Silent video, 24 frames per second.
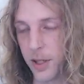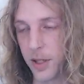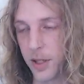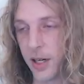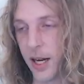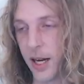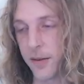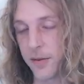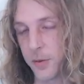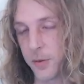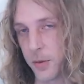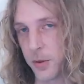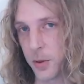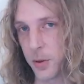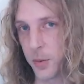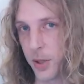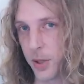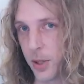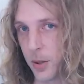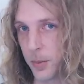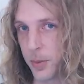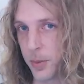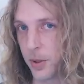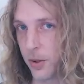and half swizzle
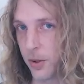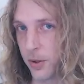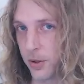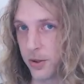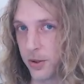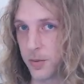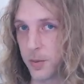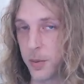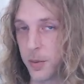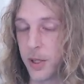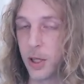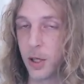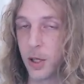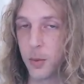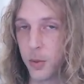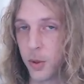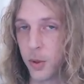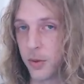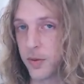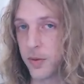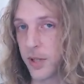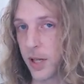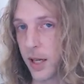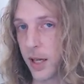pump and all those beginner
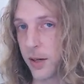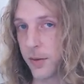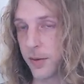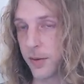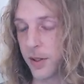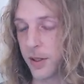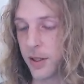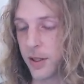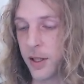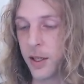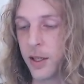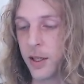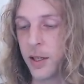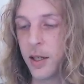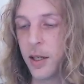moves out of it.